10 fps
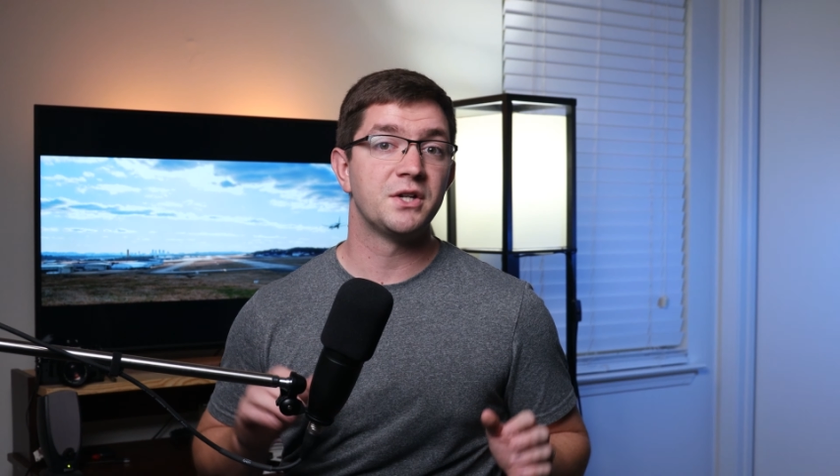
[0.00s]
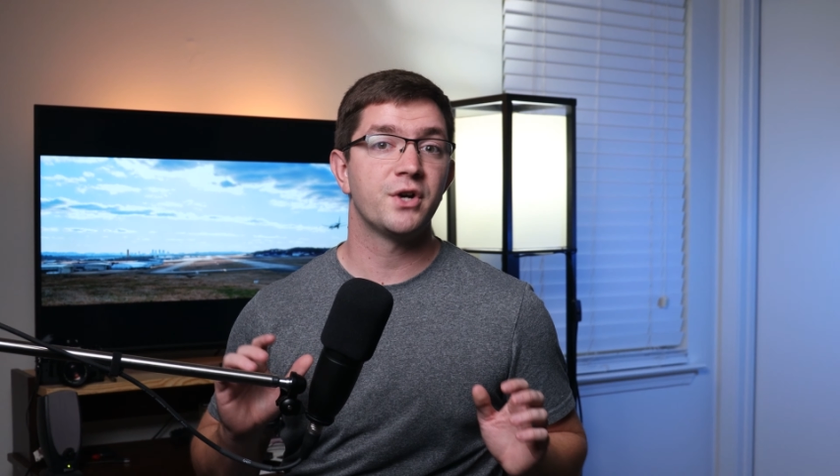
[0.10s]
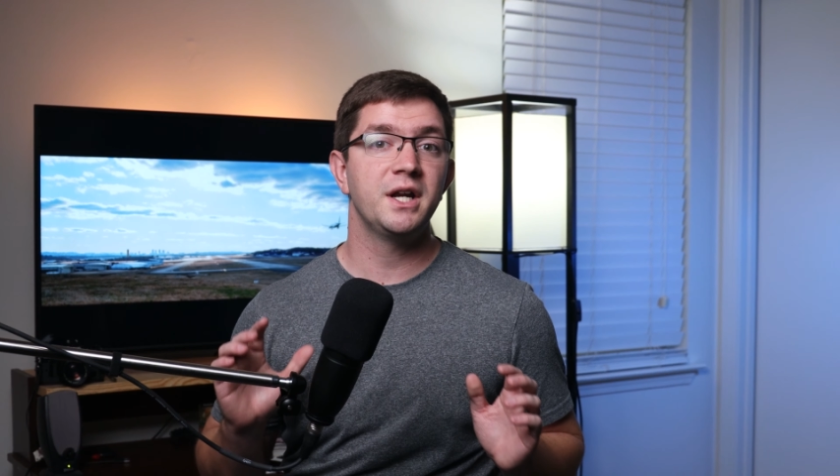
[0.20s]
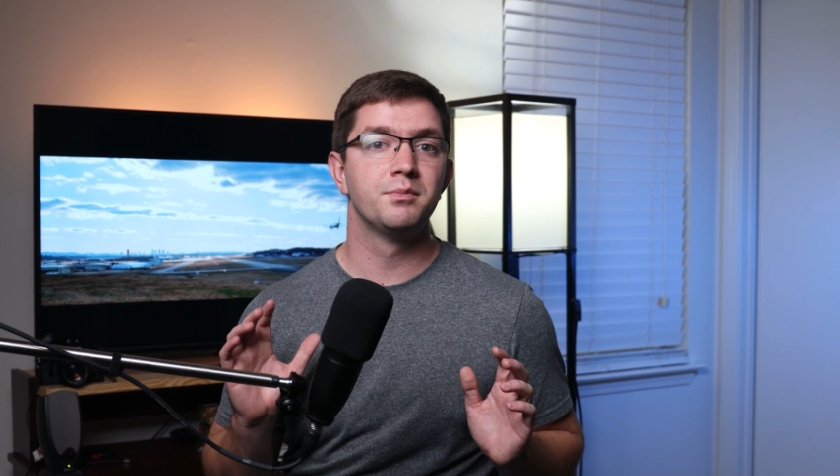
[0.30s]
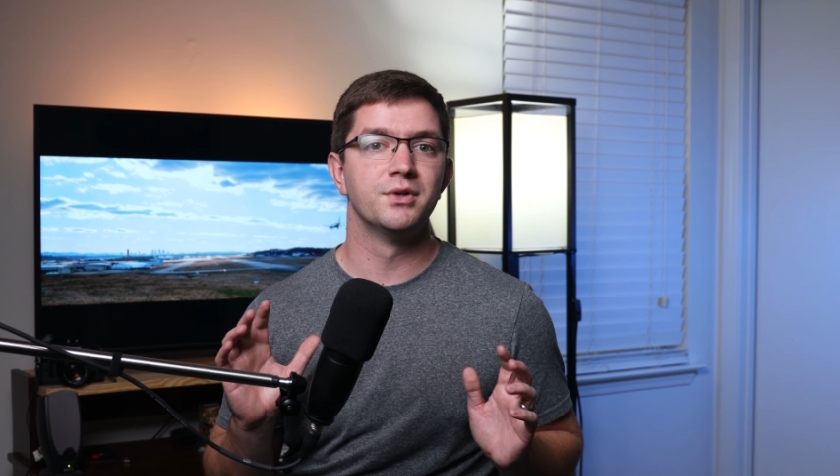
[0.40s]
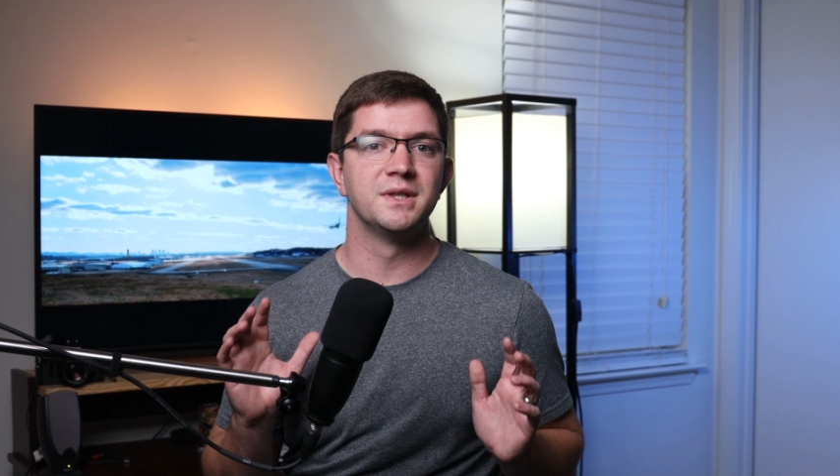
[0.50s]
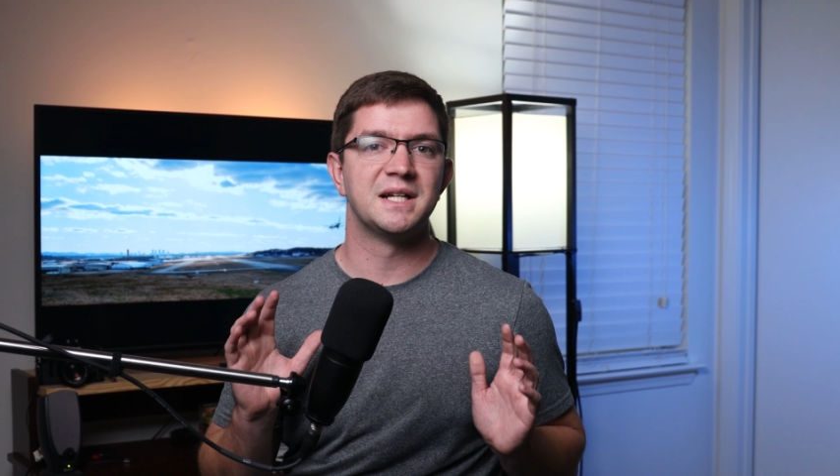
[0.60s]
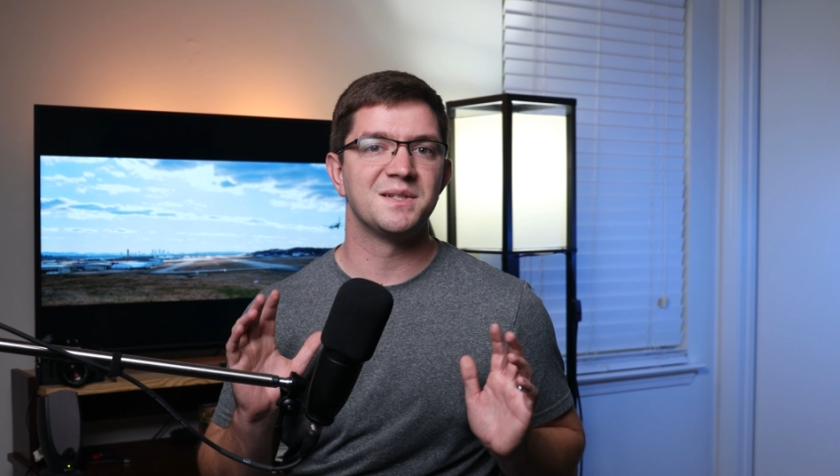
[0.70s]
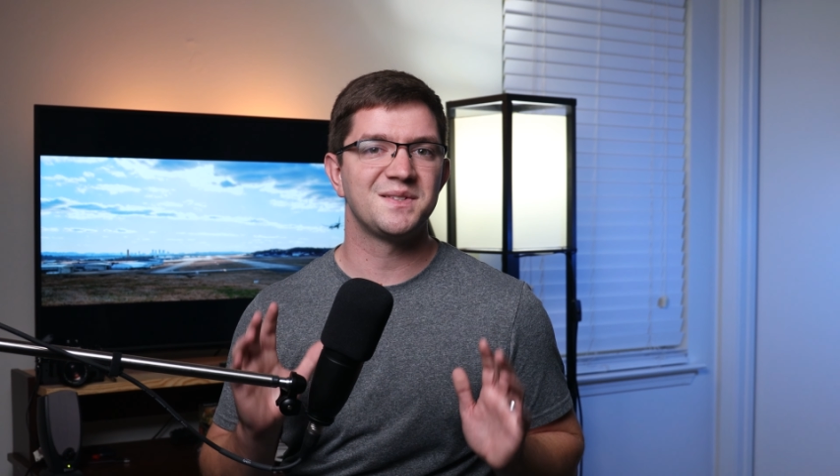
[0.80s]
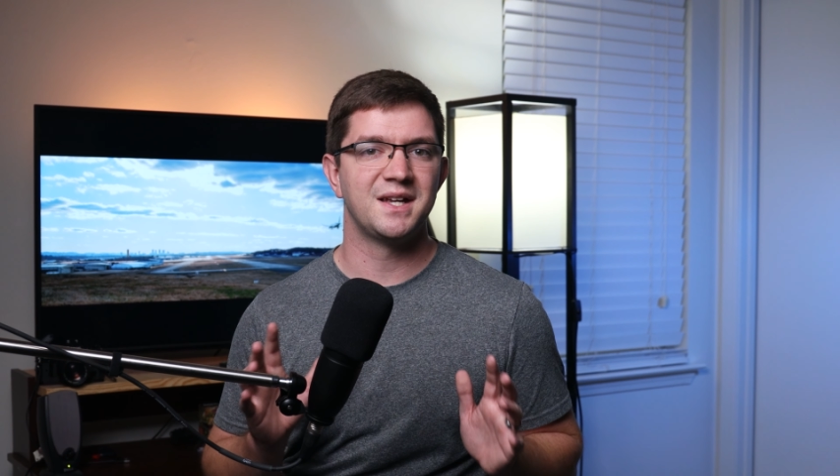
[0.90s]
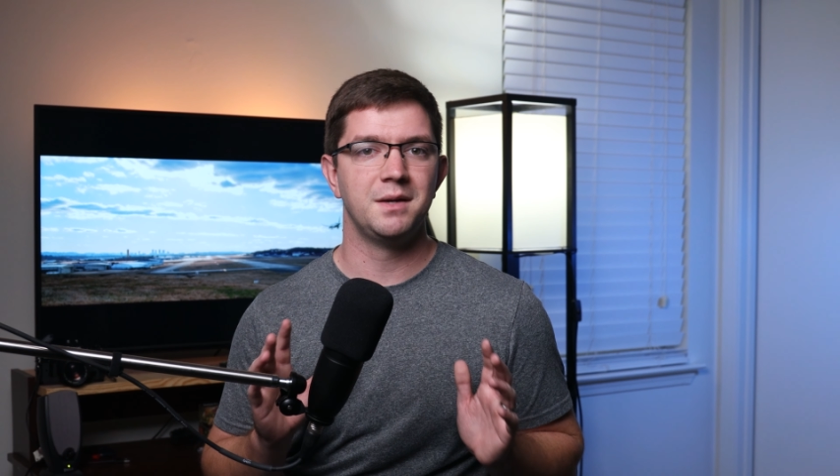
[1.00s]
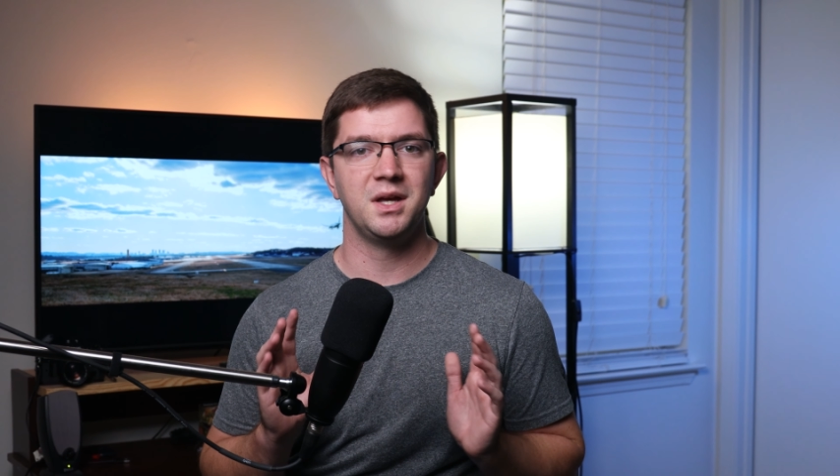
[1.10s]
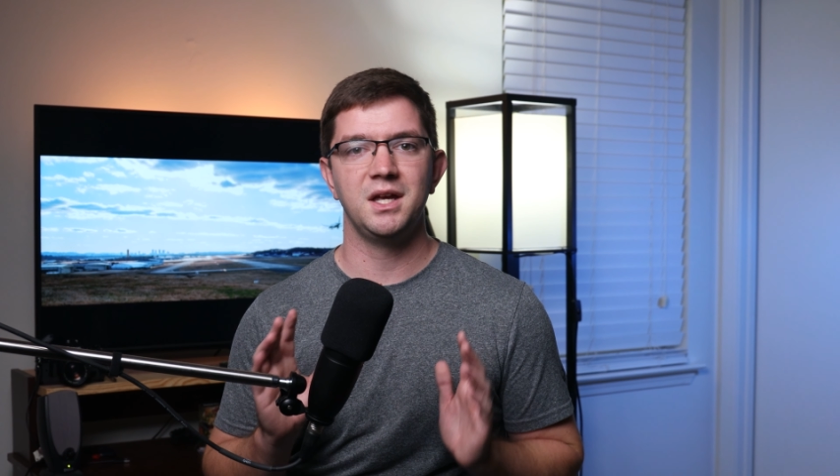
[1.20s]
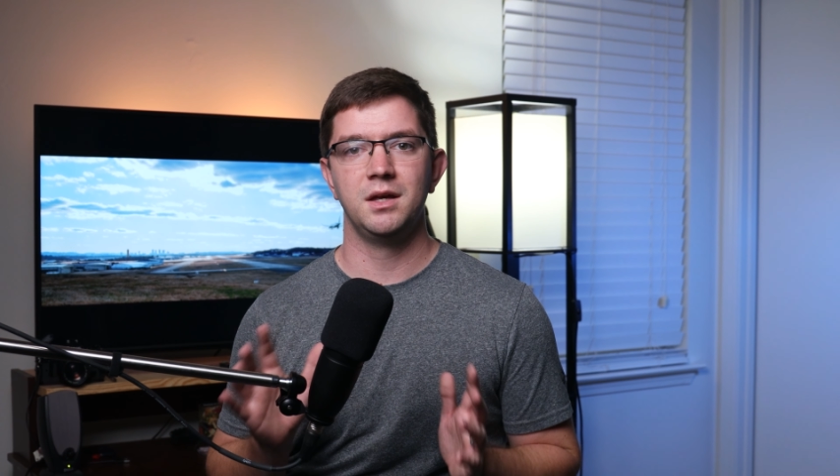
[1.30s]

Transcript: I try to print that same